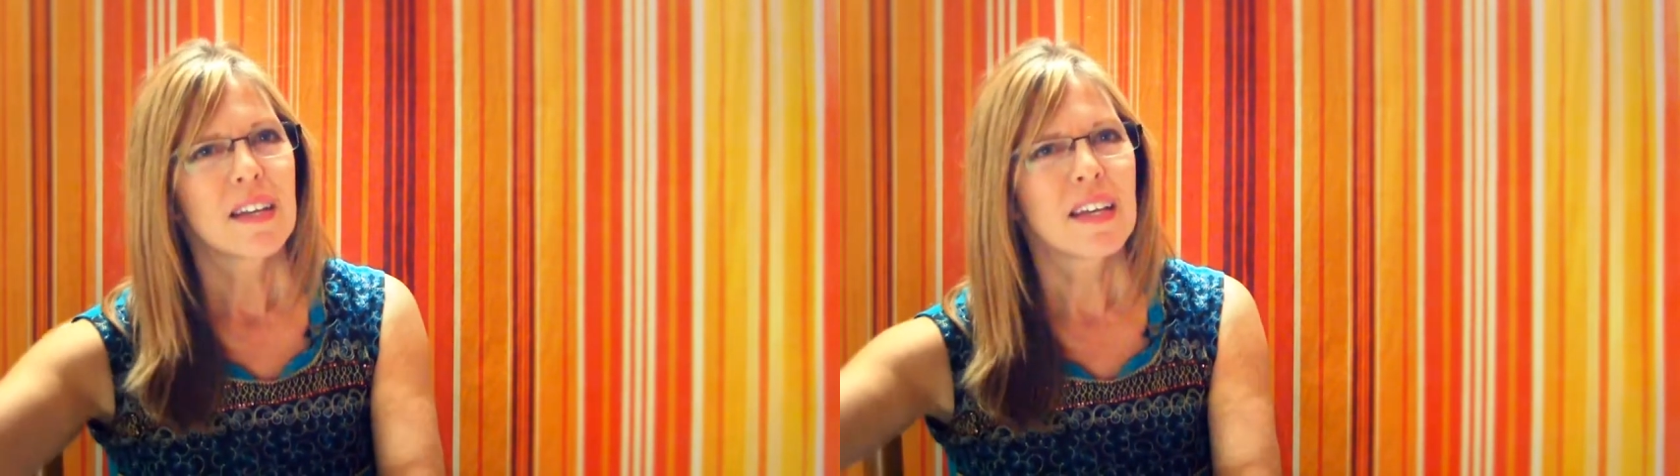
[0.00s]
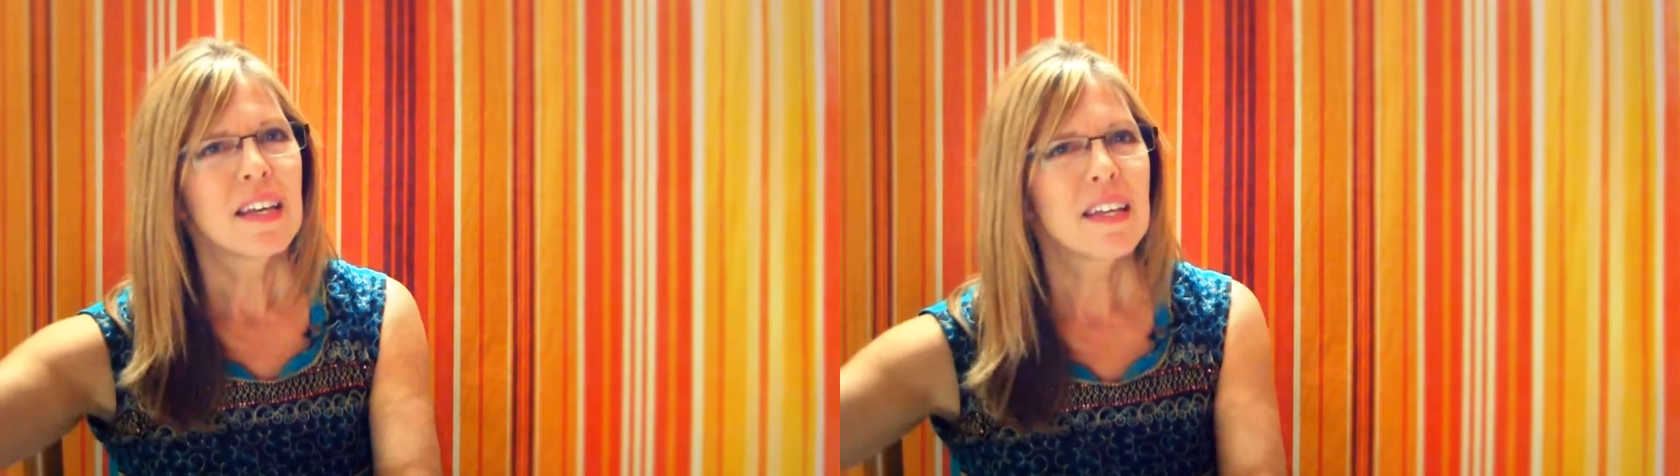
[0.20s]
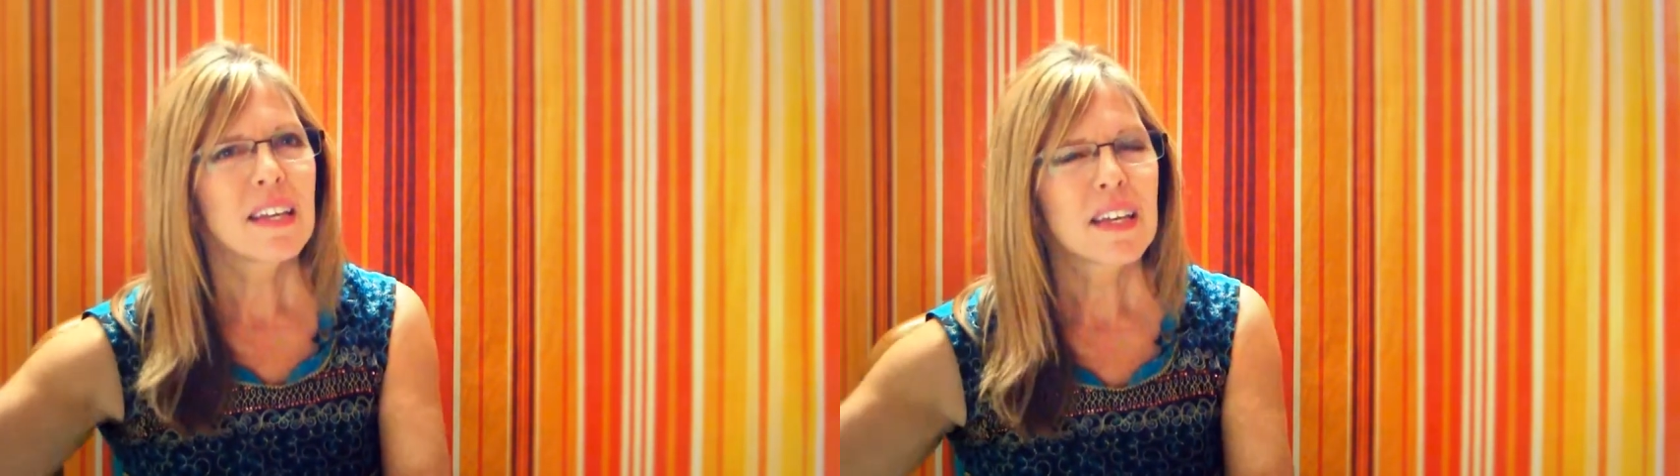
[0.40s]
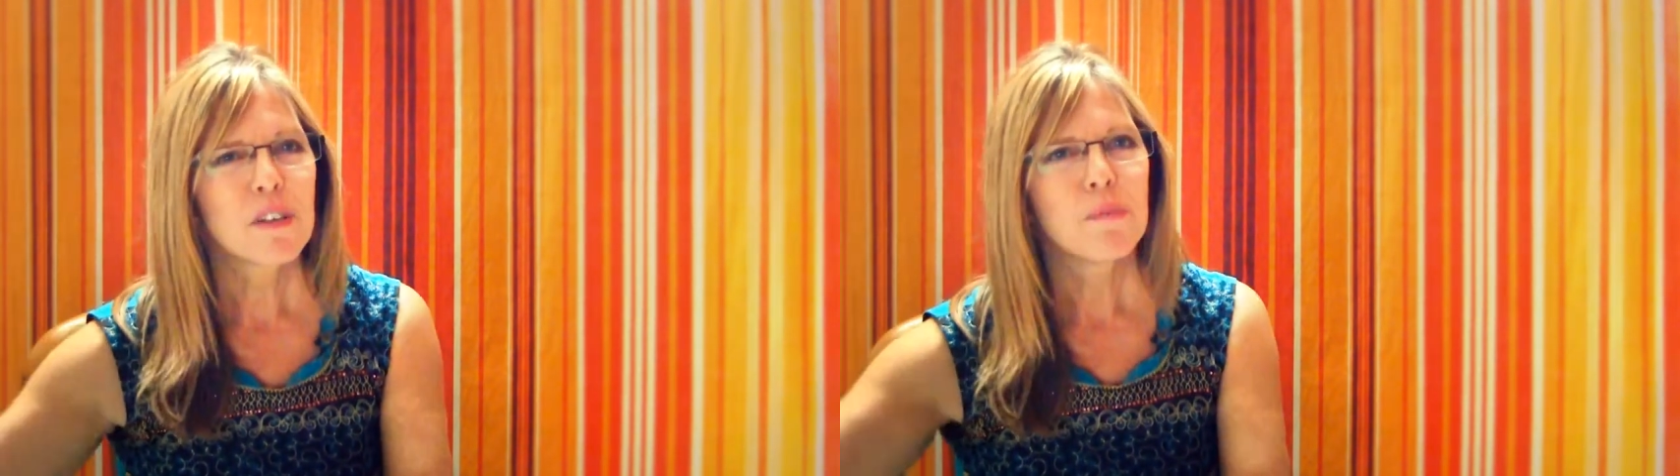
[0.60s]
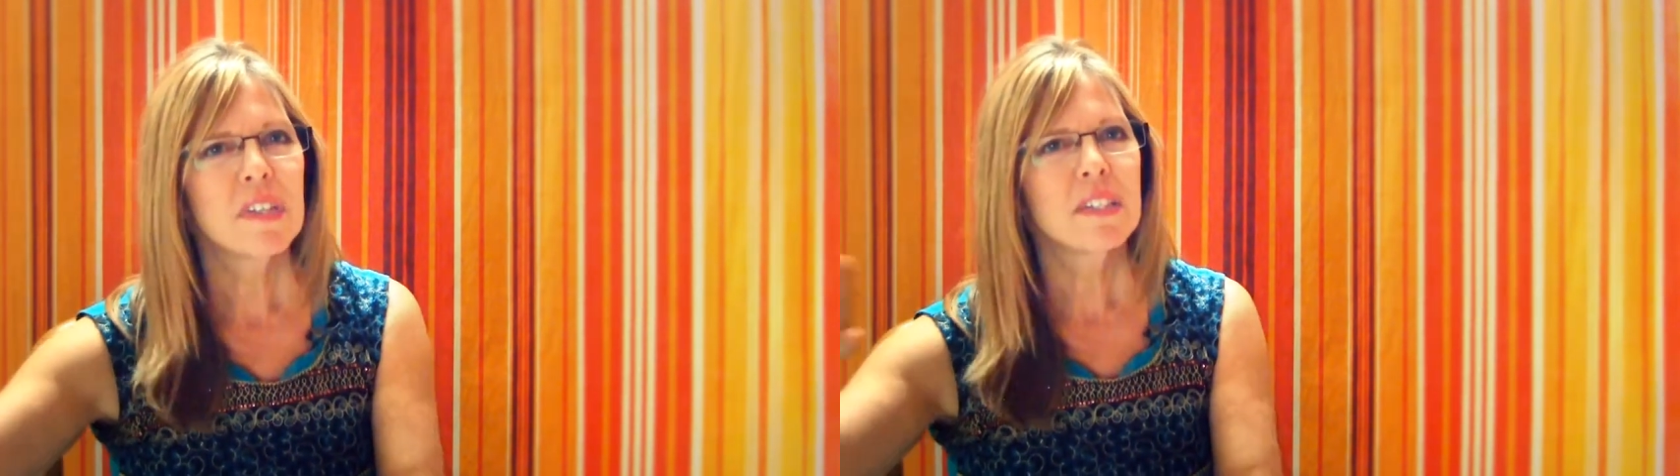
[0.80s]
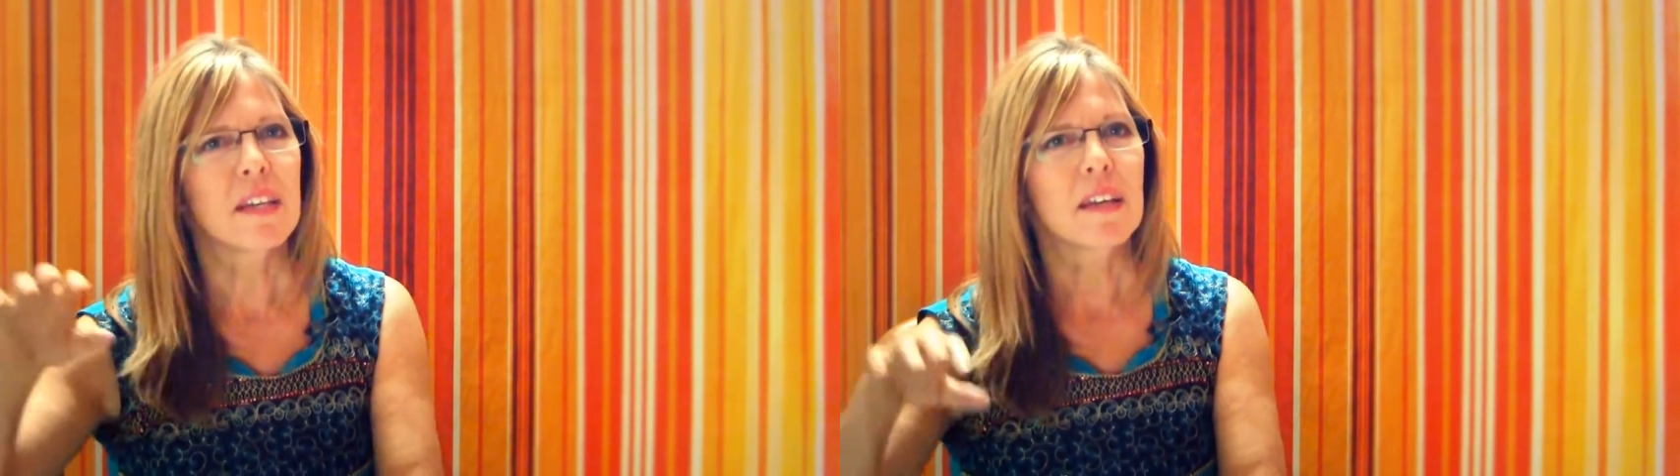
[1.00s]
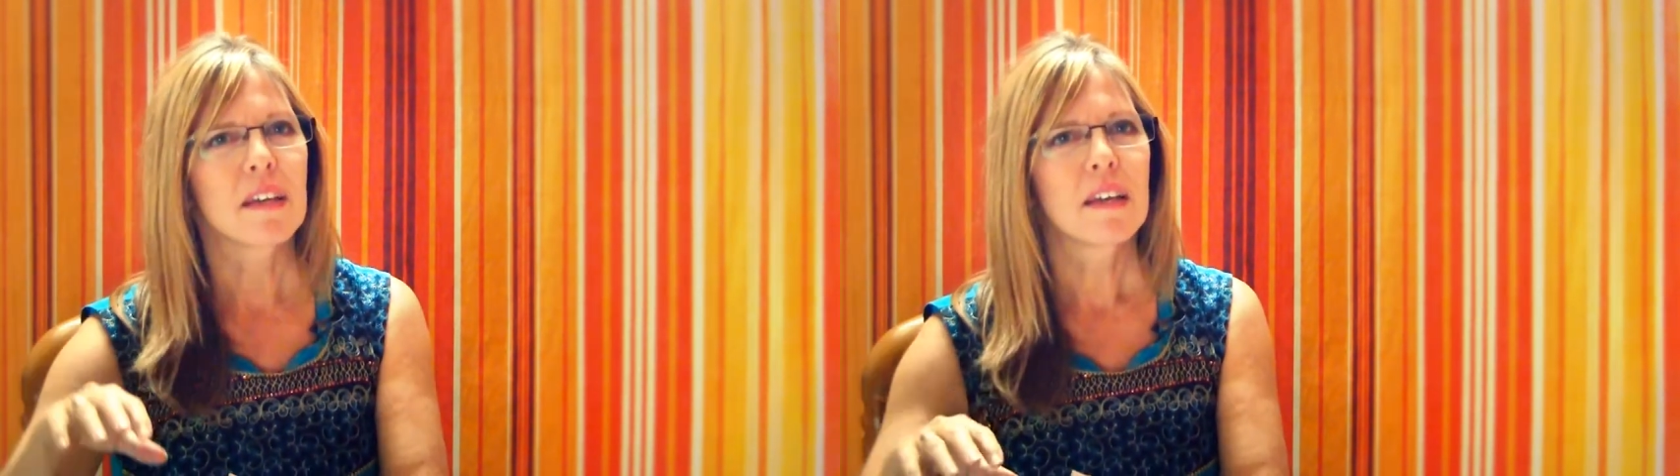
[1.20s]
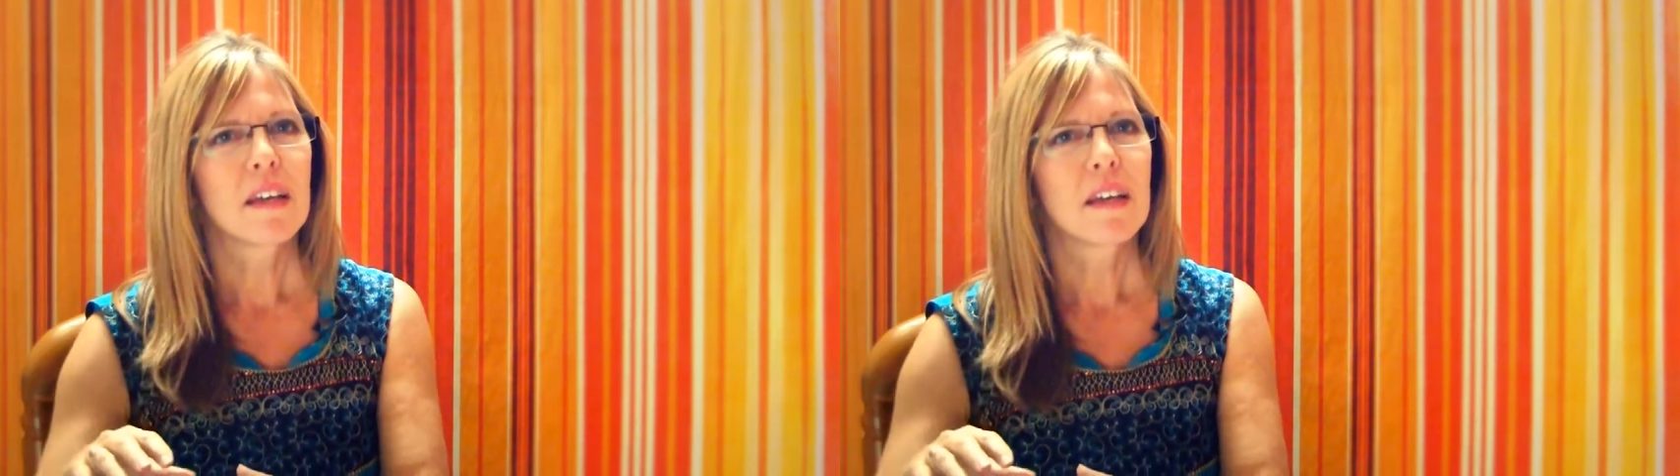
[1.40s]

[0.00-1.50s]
hitting and missing.